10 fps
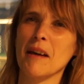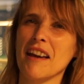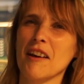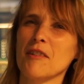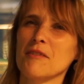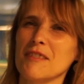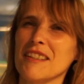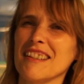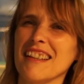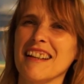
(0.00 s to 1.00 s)
my
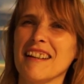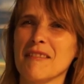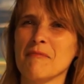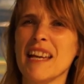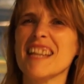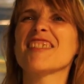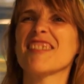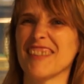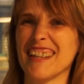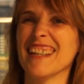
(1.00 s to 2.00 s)
own
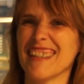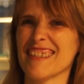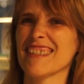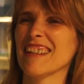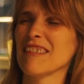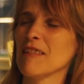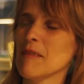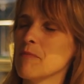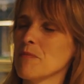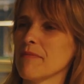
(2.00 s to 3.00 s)
history, so that
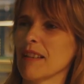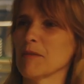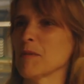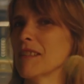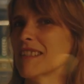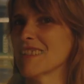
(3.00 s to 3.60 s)
was quite